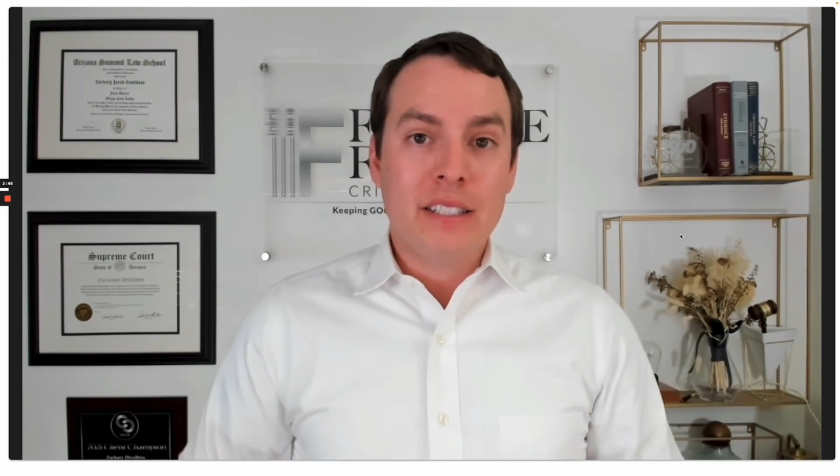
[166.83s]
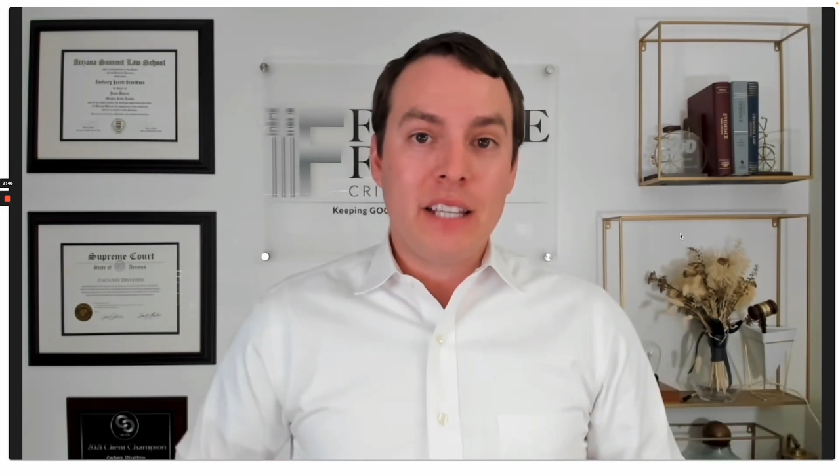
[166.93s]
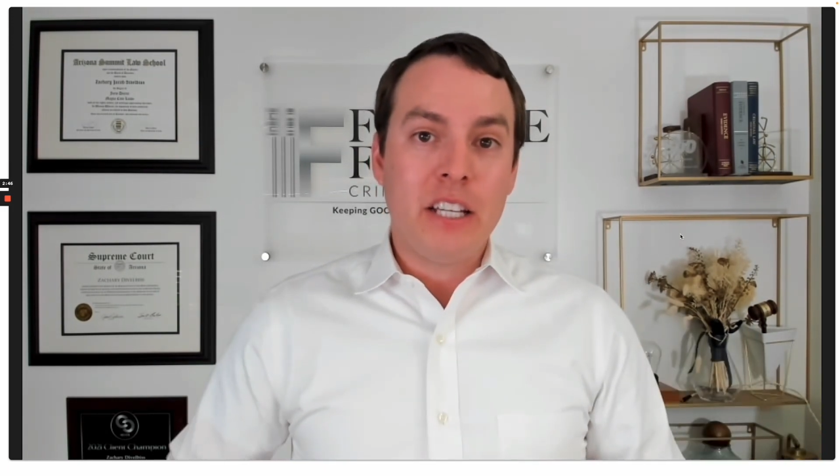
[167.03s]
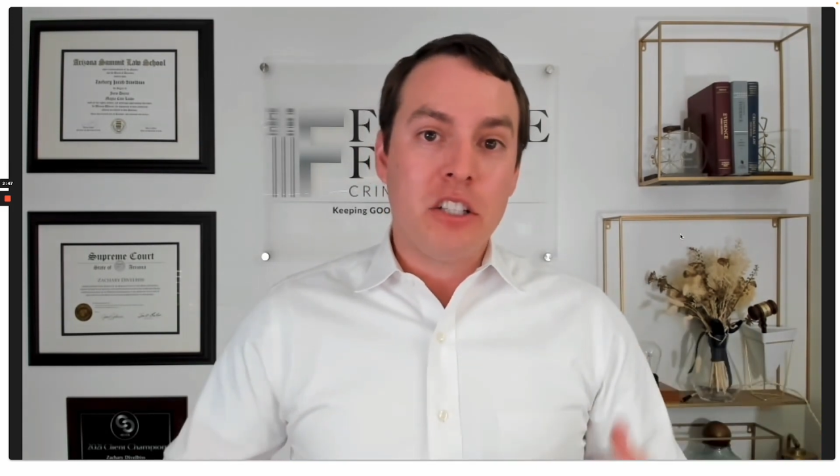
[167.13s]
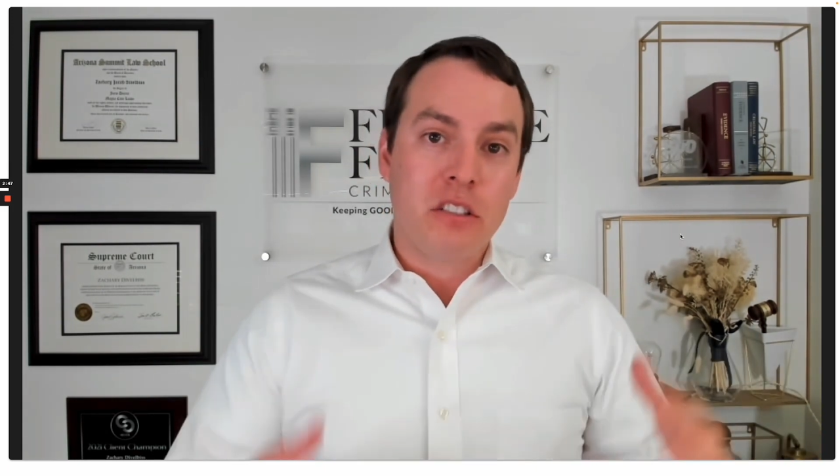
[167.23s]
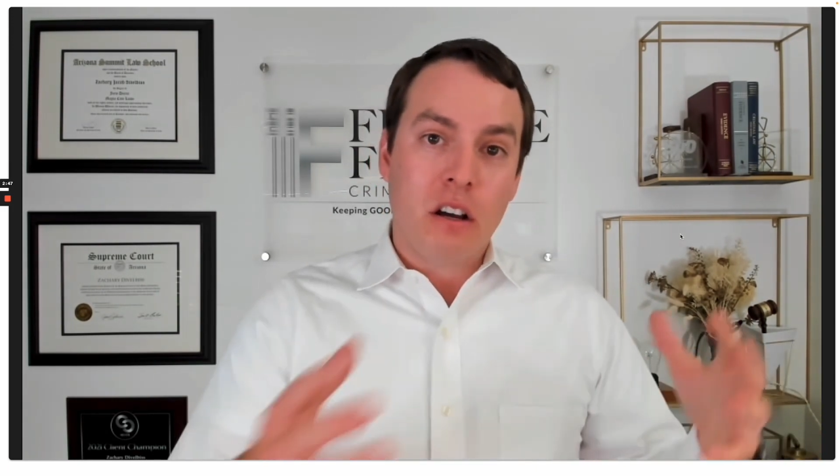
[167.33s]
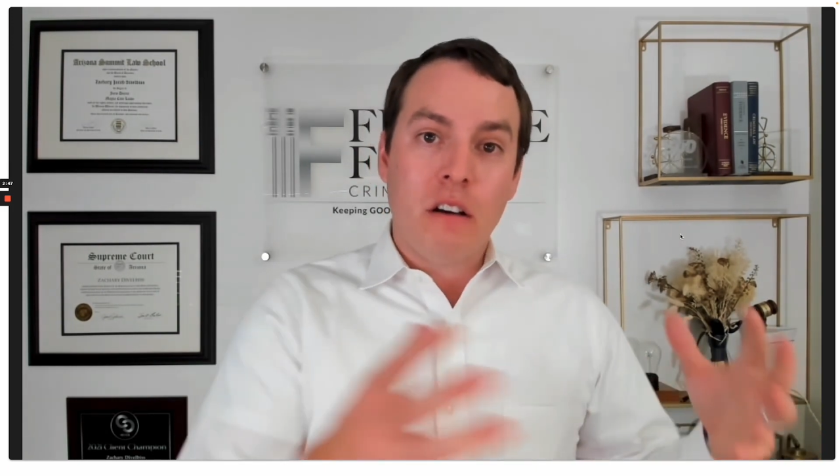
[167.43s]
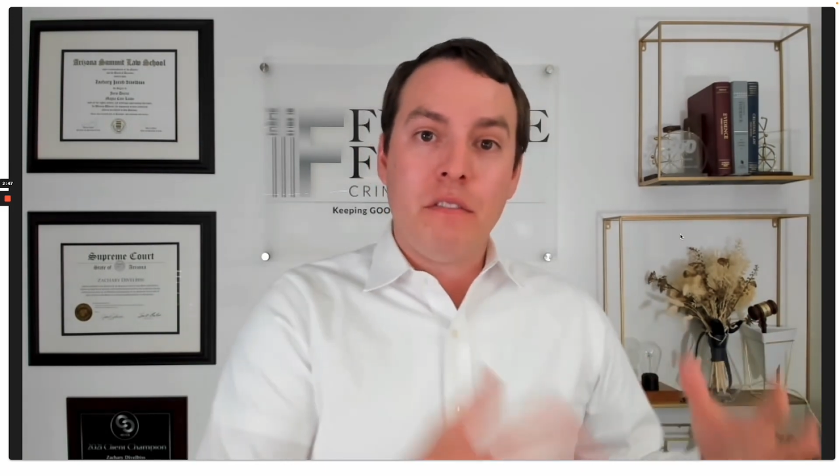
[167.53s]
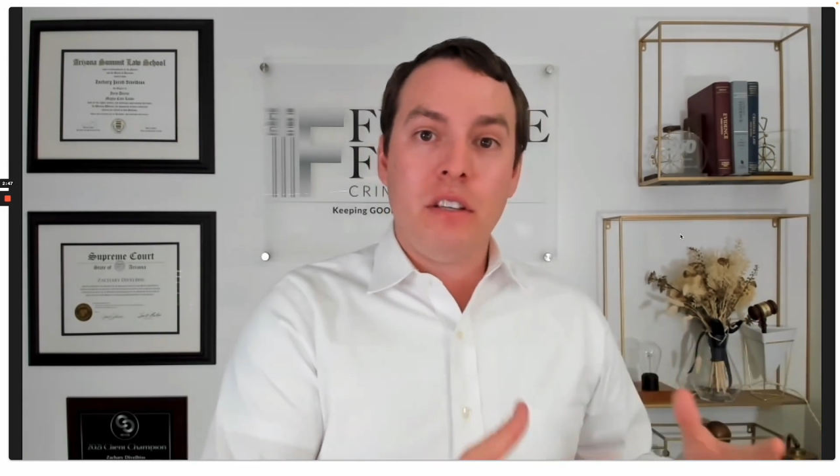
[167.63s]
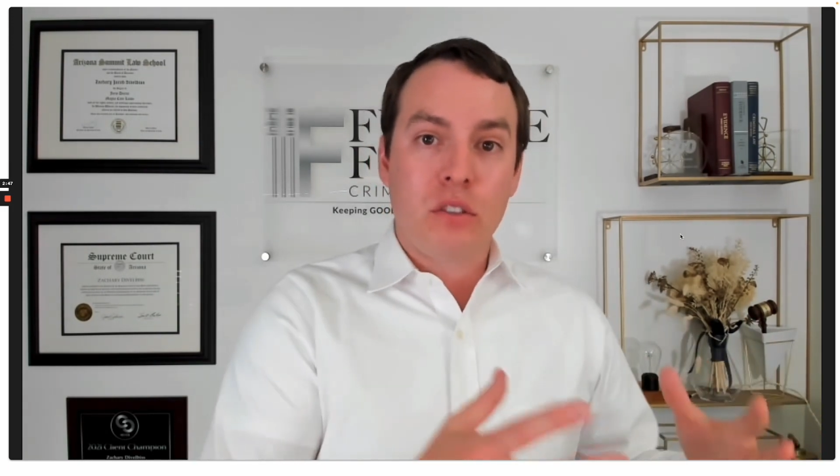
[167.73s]
stages
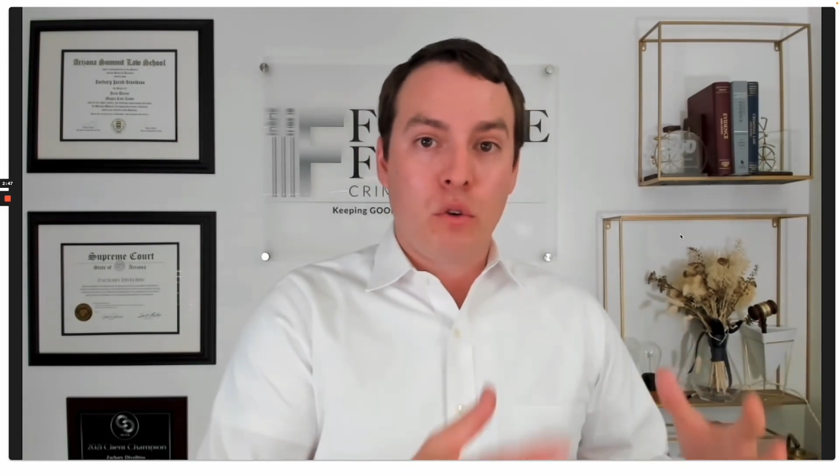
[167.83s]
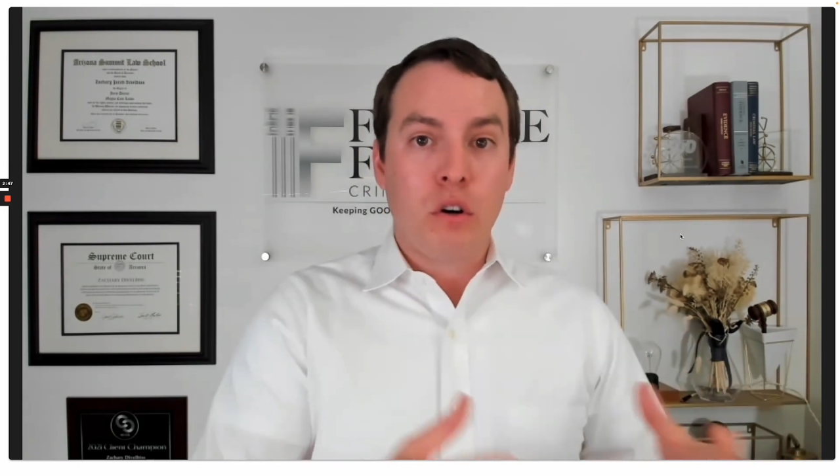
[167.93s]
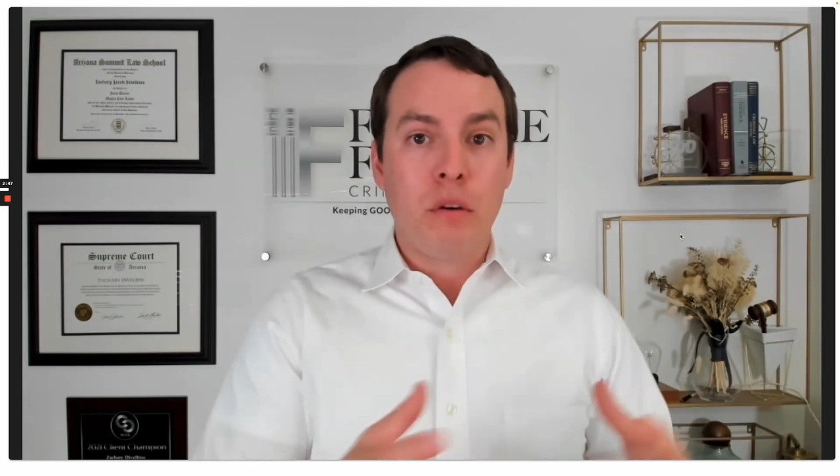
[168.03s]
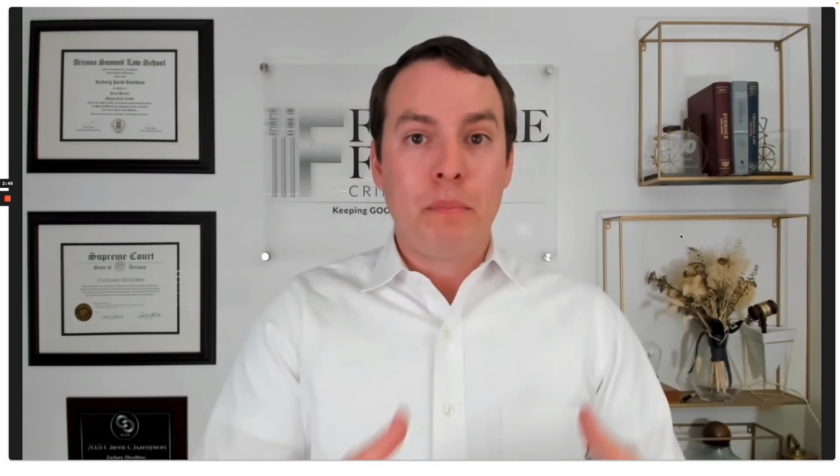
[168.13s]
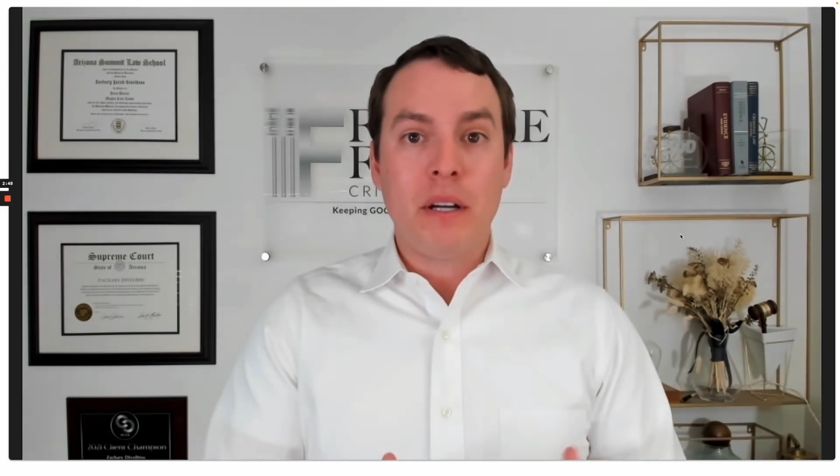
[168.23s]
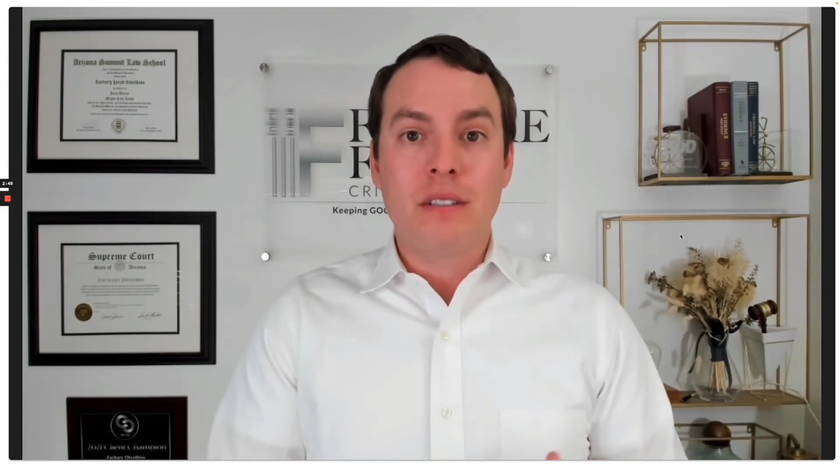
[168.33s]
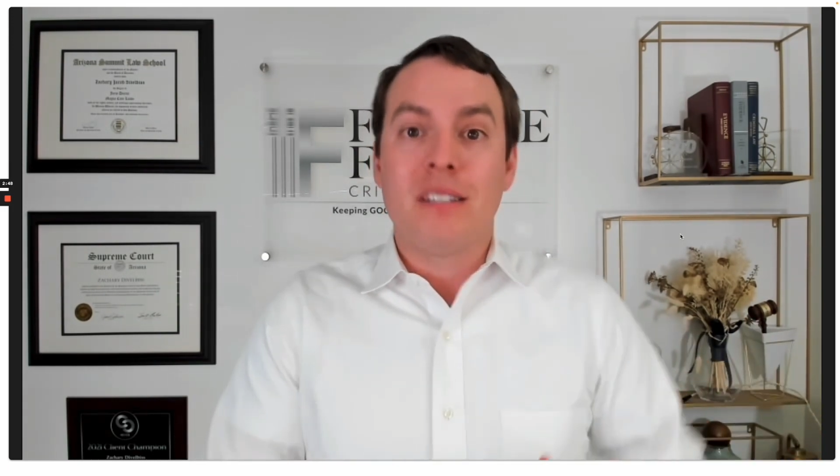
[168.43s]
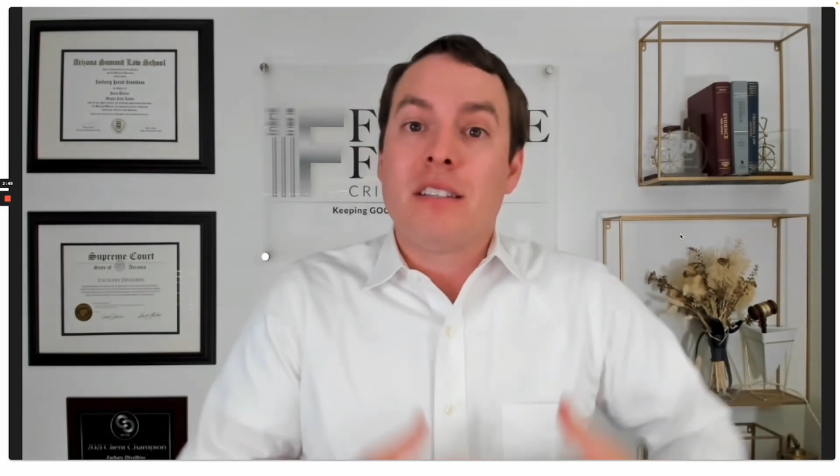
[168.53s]
of these court appearances,